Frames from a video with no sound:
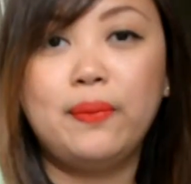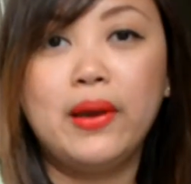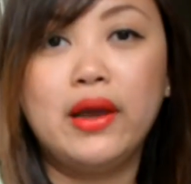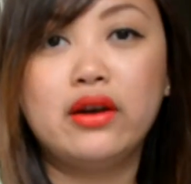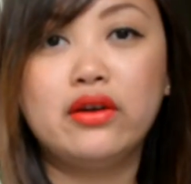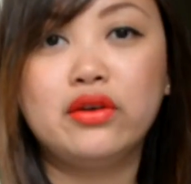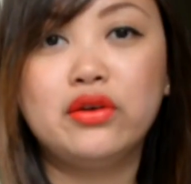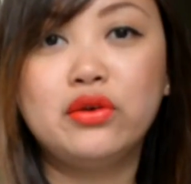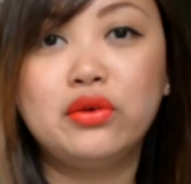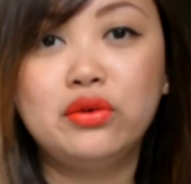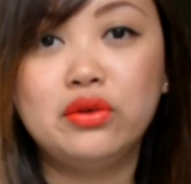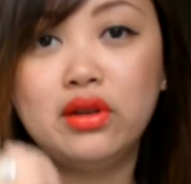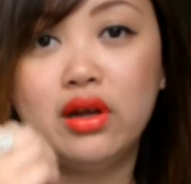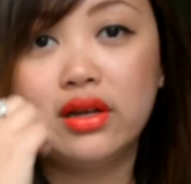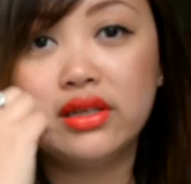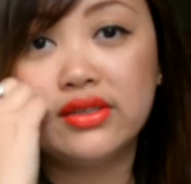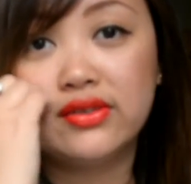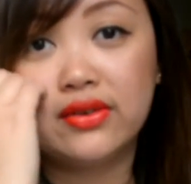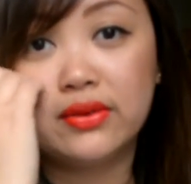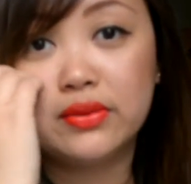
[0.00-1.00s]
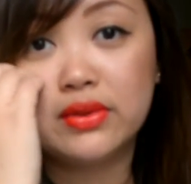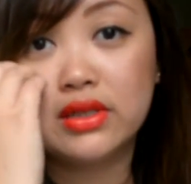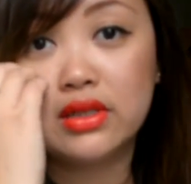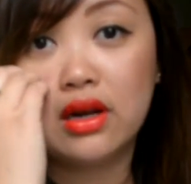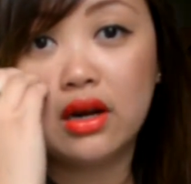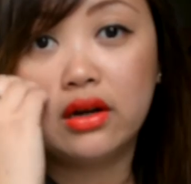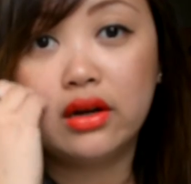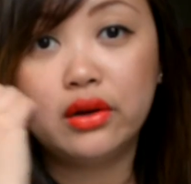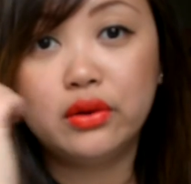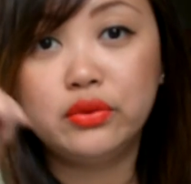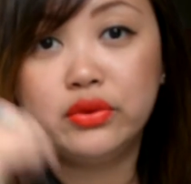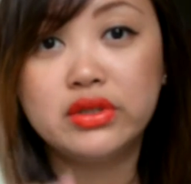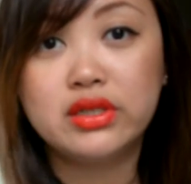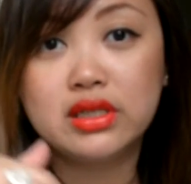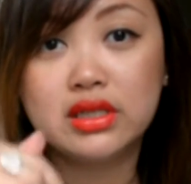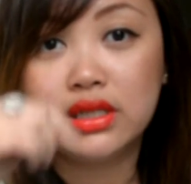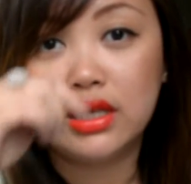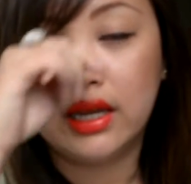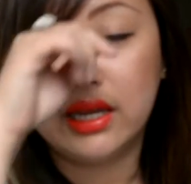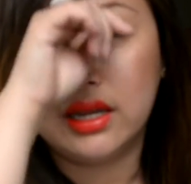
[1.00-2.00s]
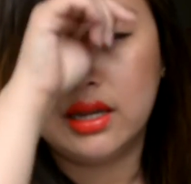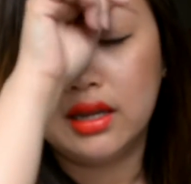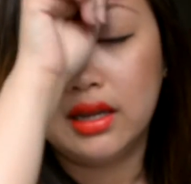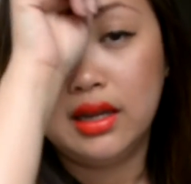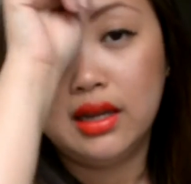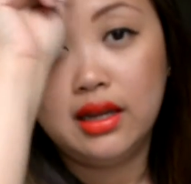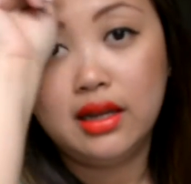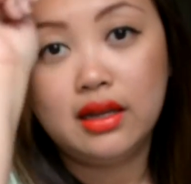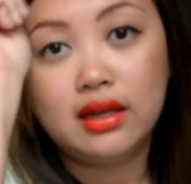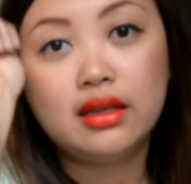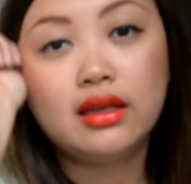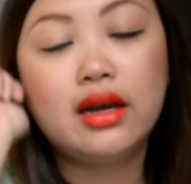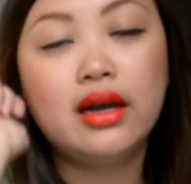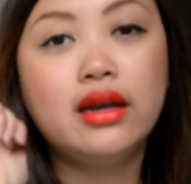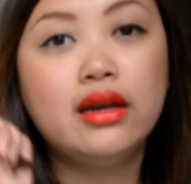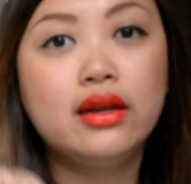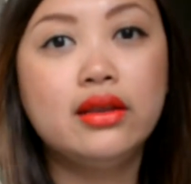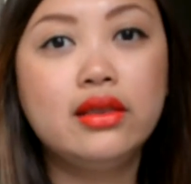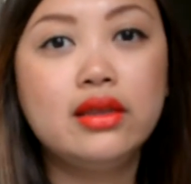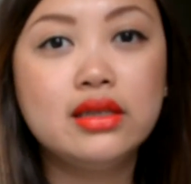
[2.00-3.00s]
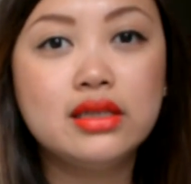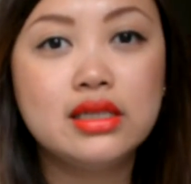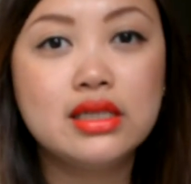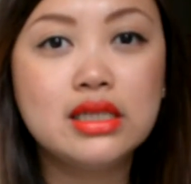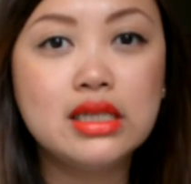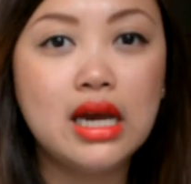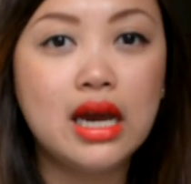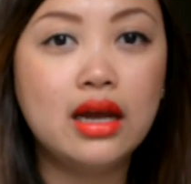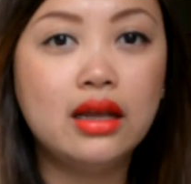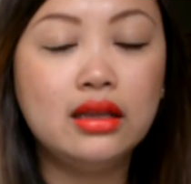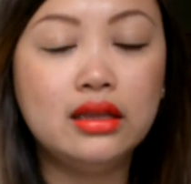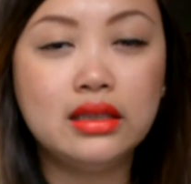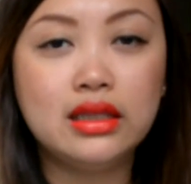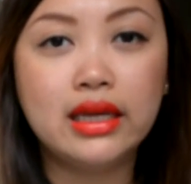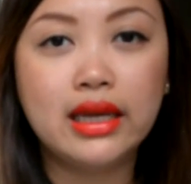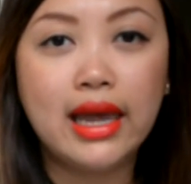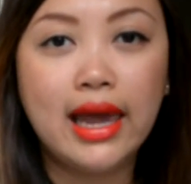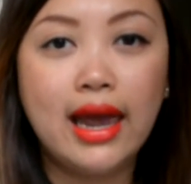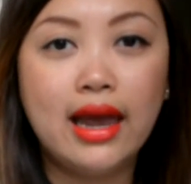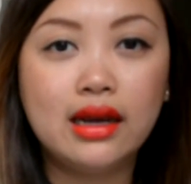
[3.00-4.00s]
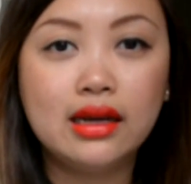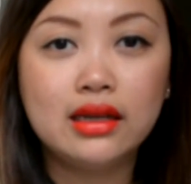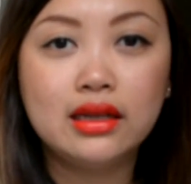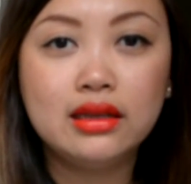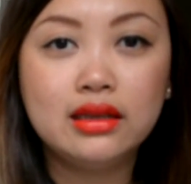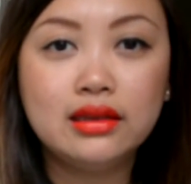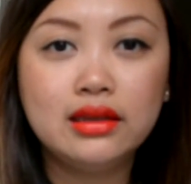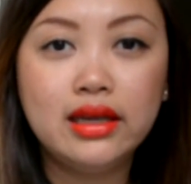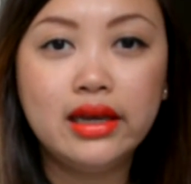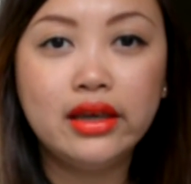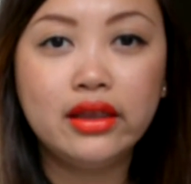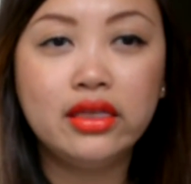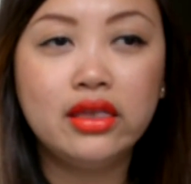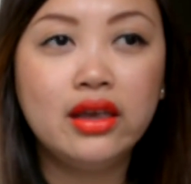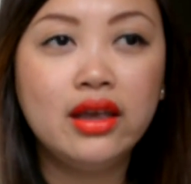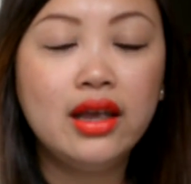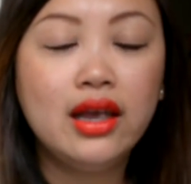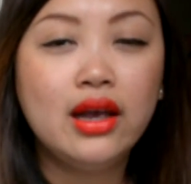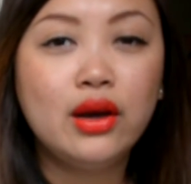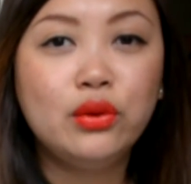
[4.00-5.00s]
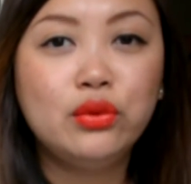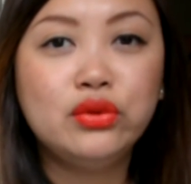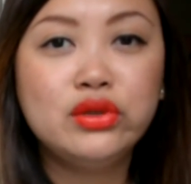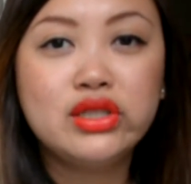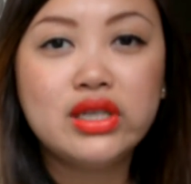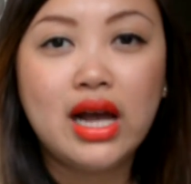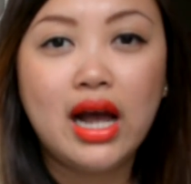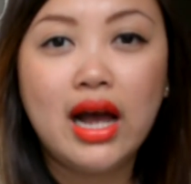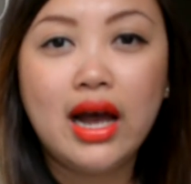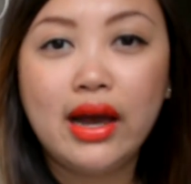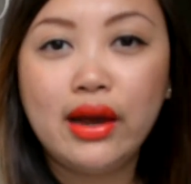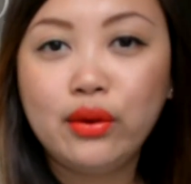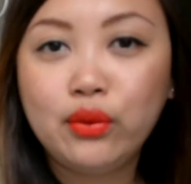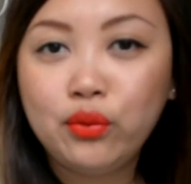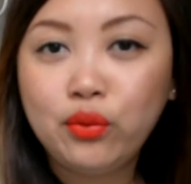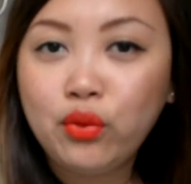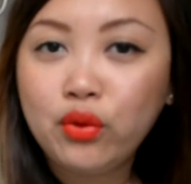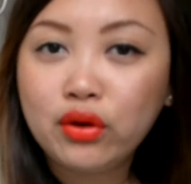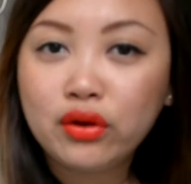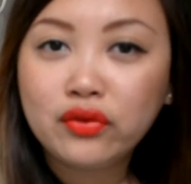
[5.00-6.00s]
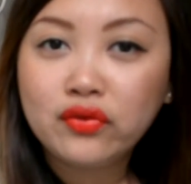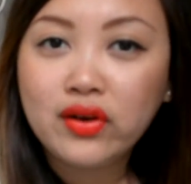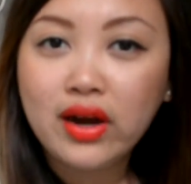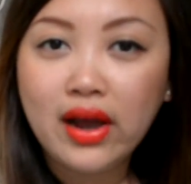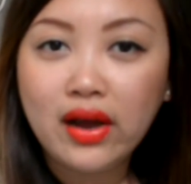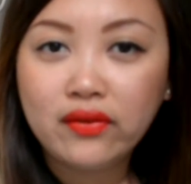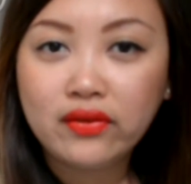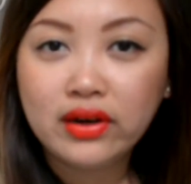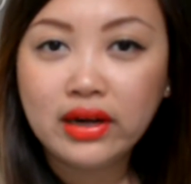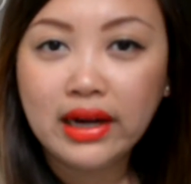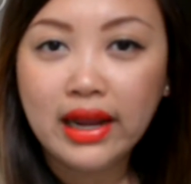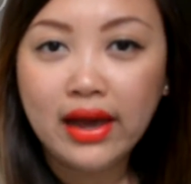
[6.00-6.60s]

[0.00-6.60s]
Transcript: pair of culottes from Zara, which is like kind of this style and like ankle length, which I wore forever and